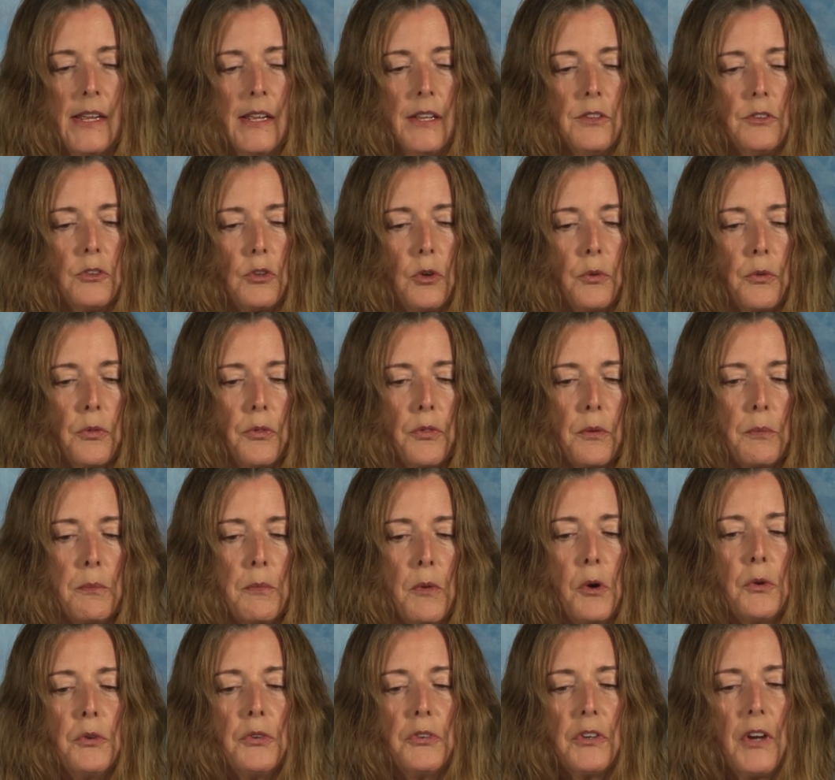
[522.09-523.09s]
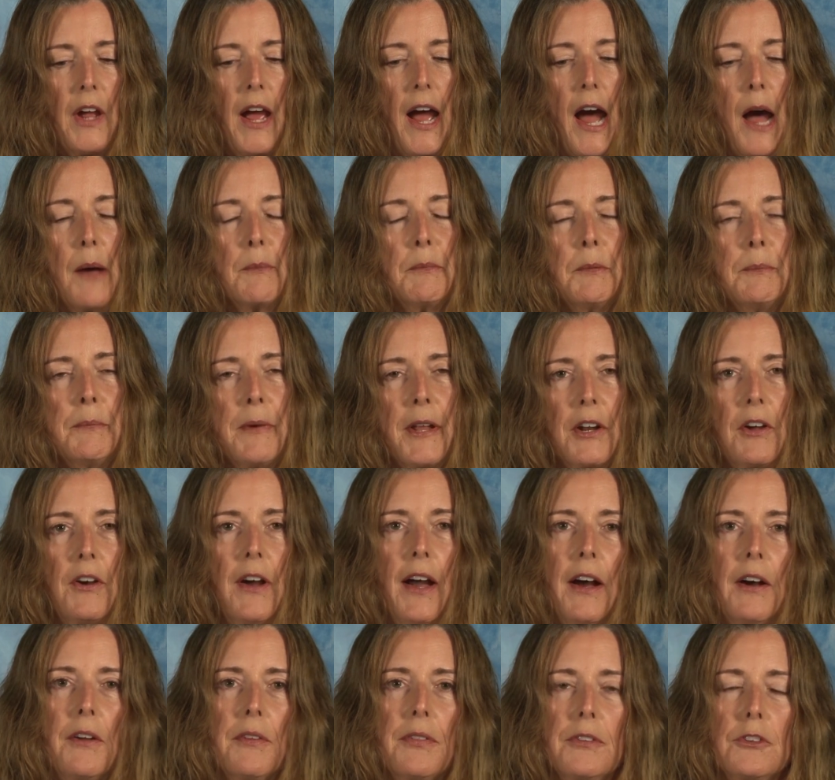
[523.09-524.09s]
So the most common mental
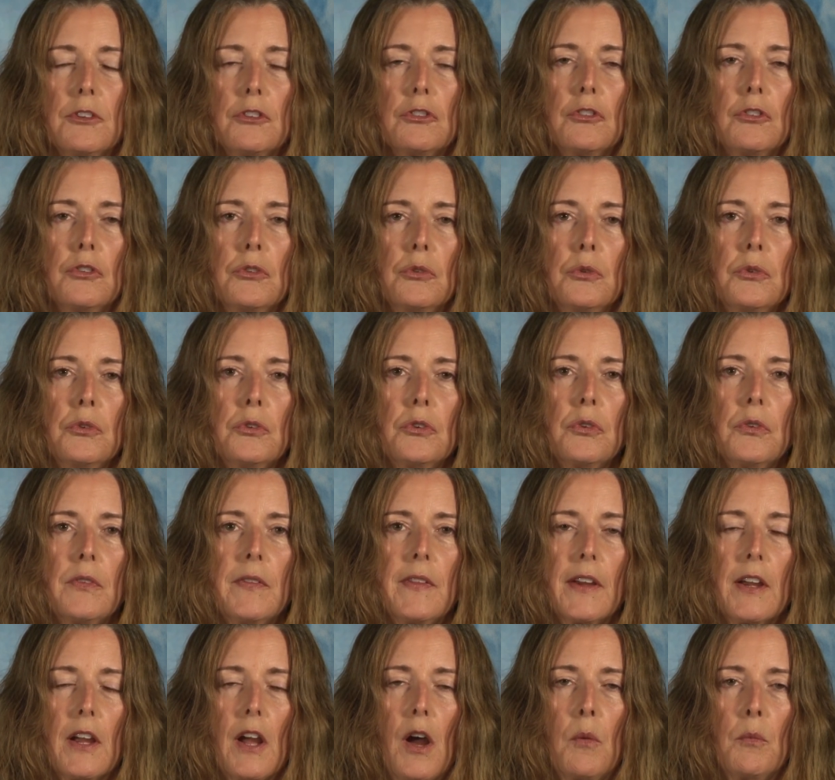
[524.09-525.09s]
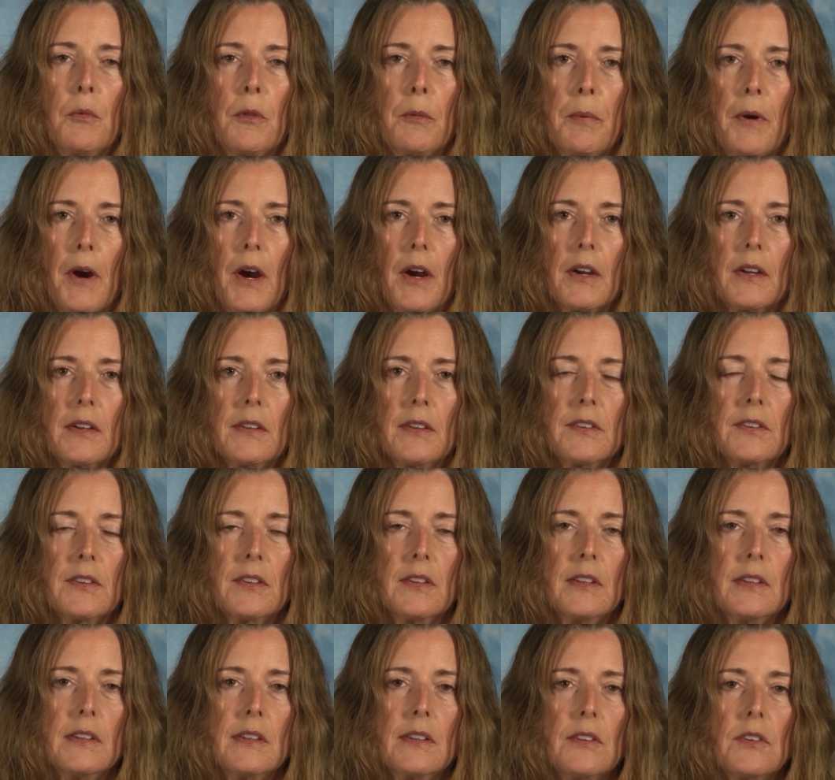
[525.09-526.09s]
health issues that come with
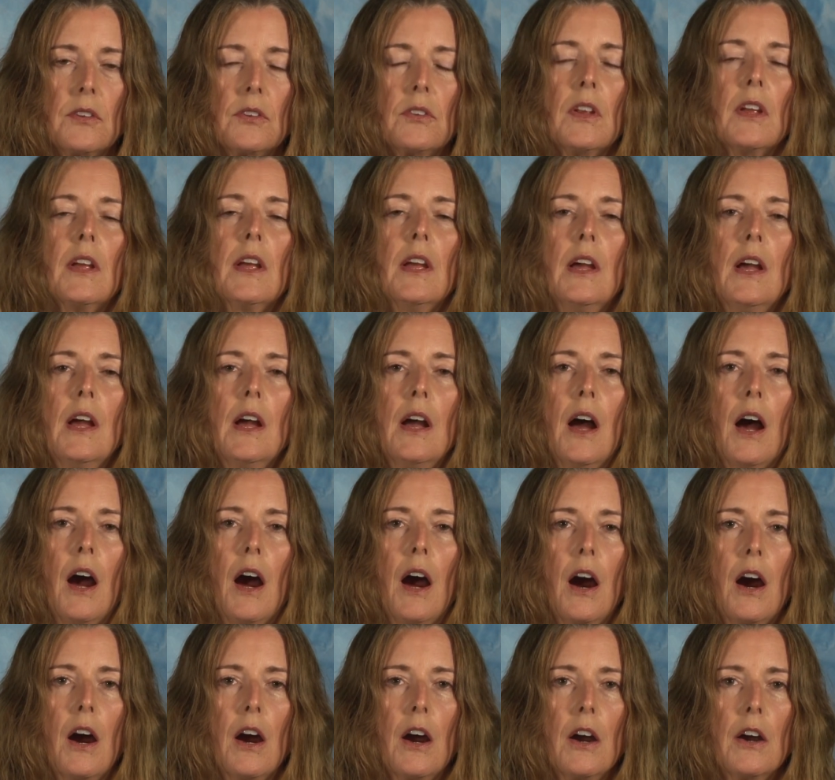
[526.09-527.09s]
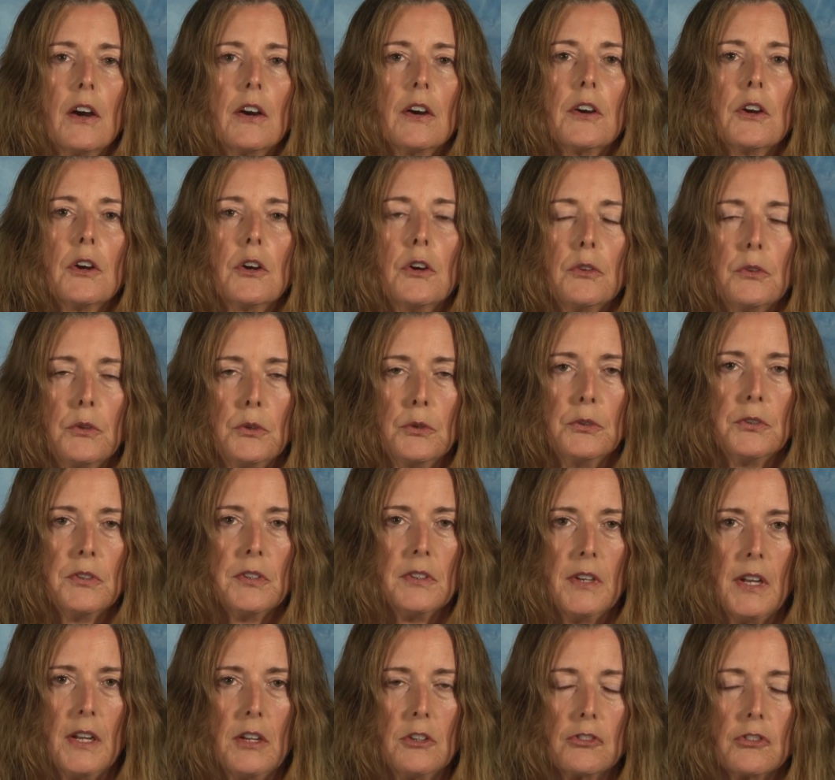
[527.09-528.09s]
Parkinson's are
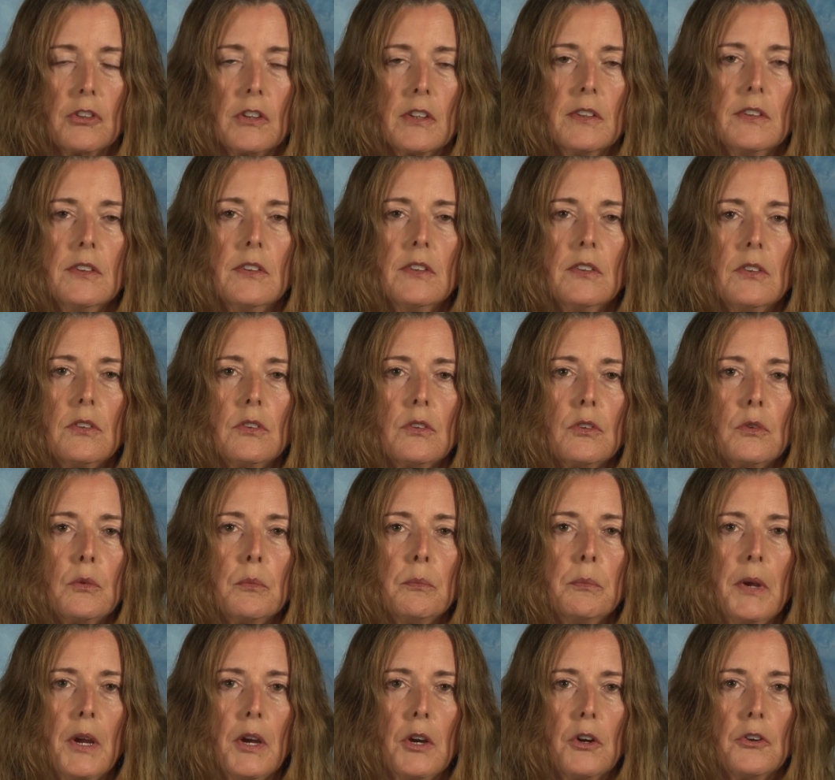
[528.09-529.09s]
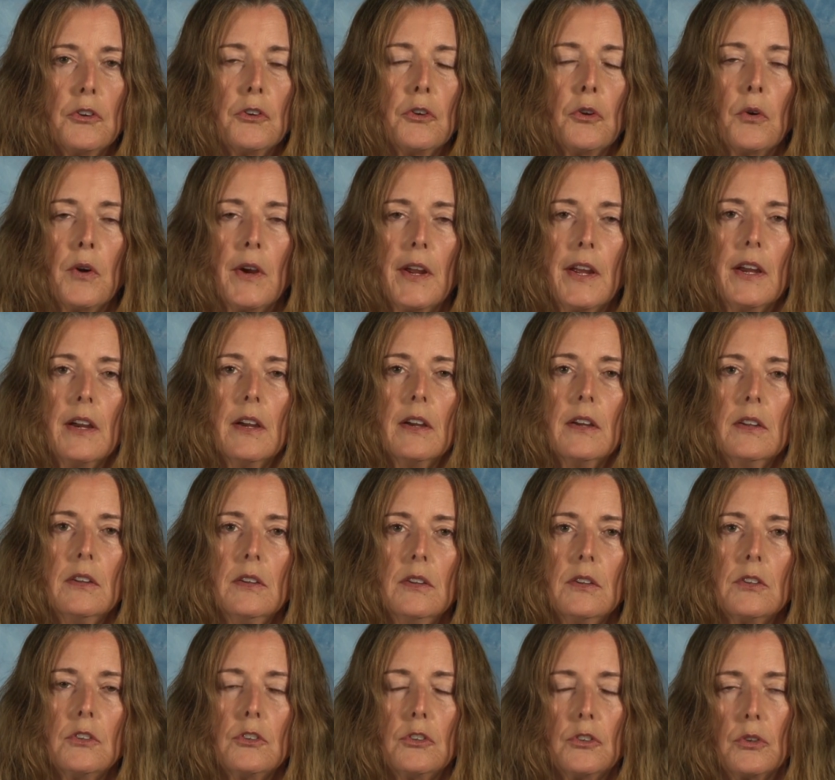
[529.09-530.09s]
hallucinations, paranoia,
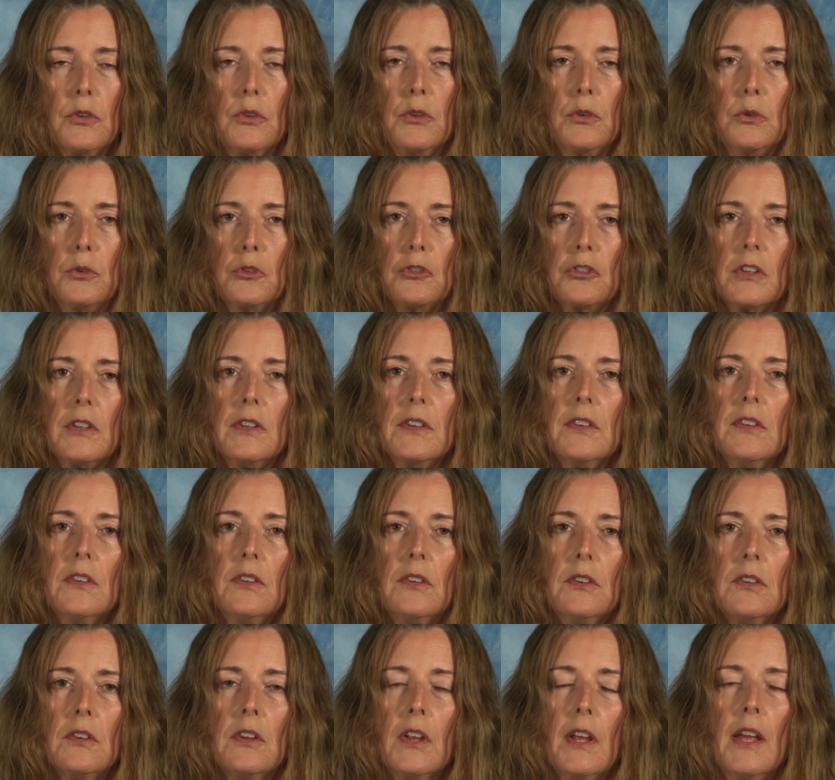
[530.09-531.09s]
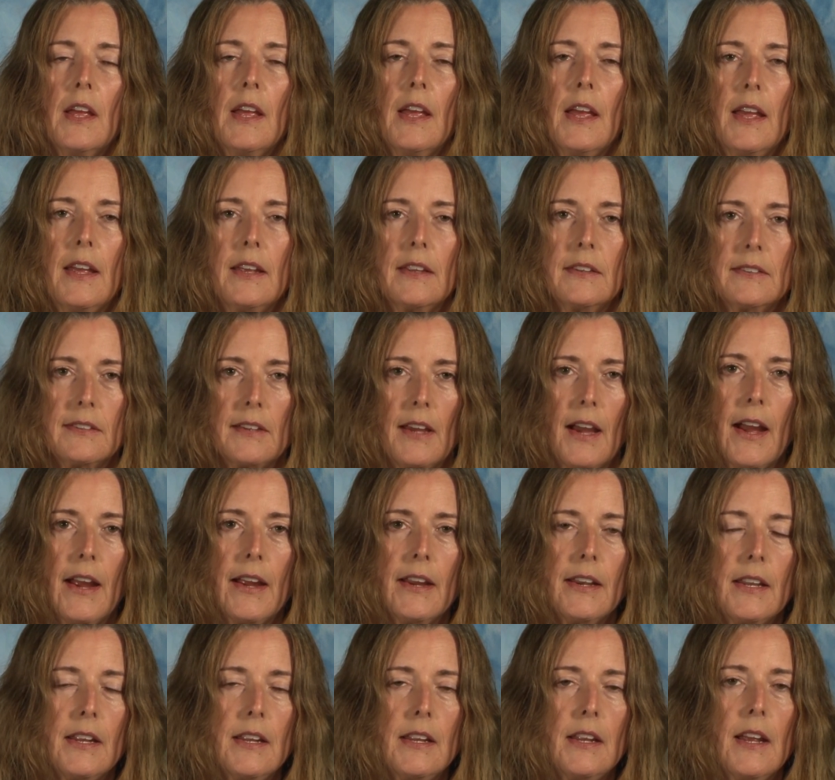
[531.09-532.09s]
delusions,
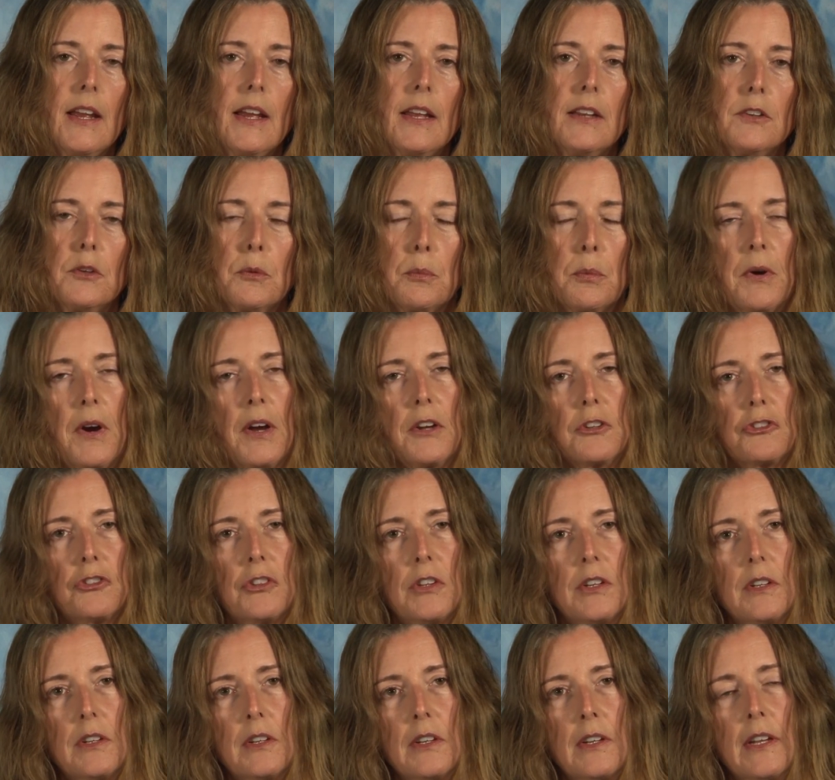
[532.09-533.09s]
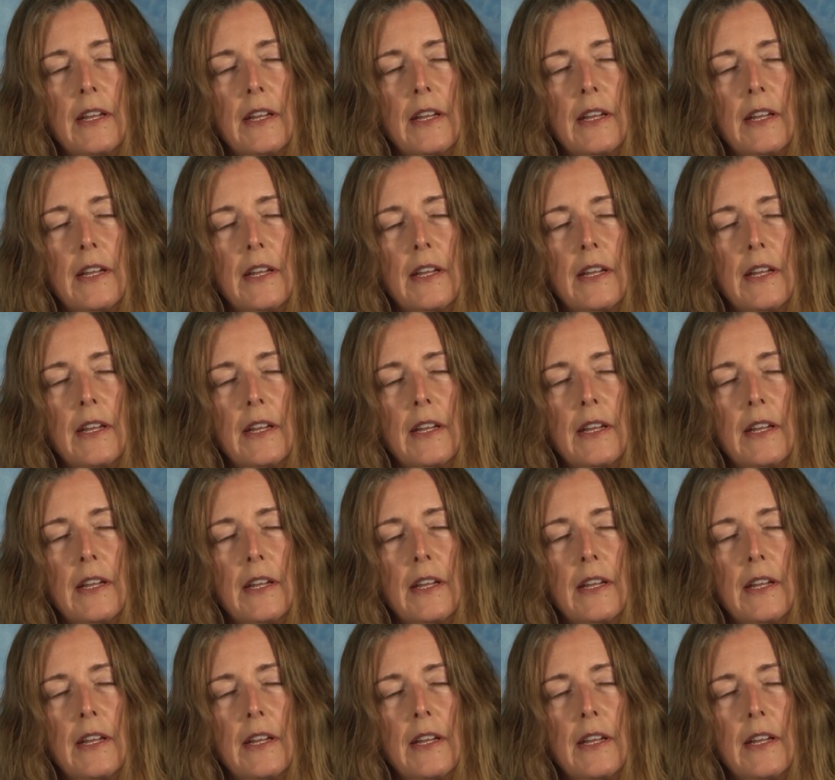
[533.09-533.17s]
anxiety, and depression.